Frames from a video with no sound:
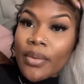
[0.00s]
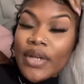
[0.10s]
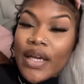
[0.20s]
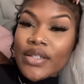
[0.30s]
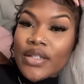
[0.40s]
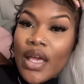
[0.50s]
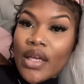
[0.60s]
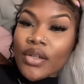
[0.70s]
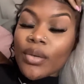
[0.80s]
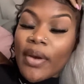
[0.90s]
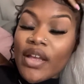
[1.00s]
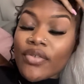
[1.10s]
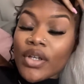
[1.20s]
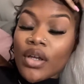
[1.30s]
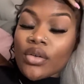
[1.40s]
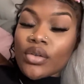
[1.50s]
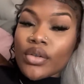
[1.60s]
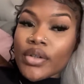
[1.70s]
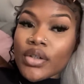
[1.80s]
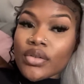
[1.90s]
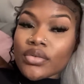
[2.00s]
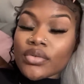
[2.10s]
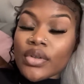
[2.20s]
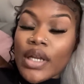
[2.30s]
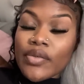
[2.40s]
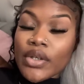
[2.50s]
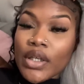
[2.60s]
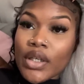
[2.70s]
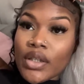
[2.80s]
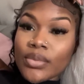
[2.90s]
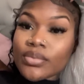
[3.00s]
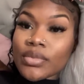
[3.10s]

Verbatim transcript: when I say the wait for Longhorn, never again.